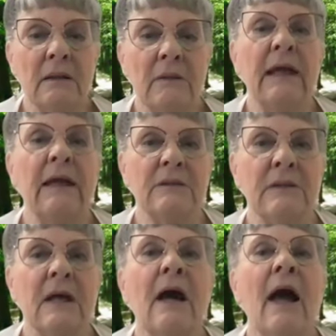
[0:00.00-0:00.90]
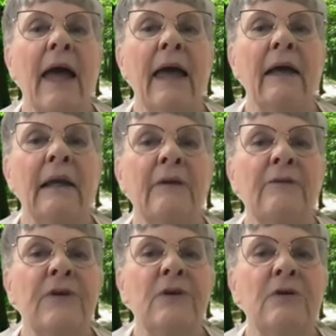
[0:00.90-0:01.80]
Yes. And
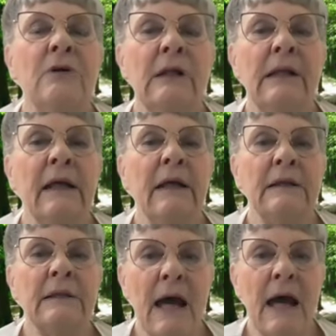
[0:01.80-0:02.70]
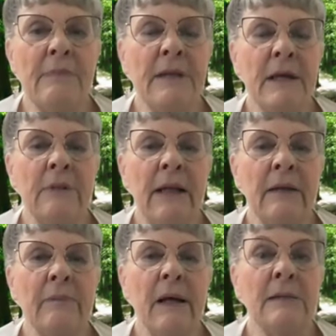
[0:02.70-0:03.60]
if you click at the top of that
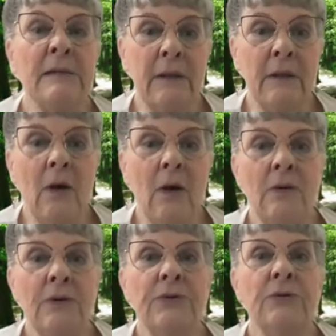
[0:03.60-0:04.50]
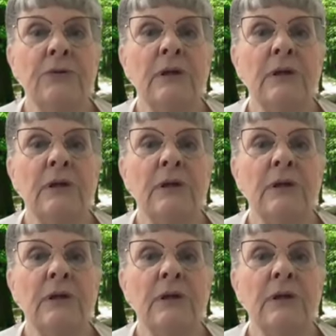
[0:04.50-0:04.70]
black box and hold, you